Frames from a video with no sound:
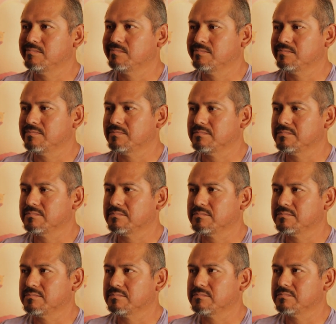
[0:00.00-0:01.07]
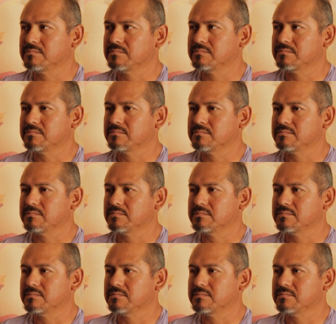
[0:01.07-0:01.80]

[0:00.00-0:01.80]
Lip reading: No one is speaking in this clip.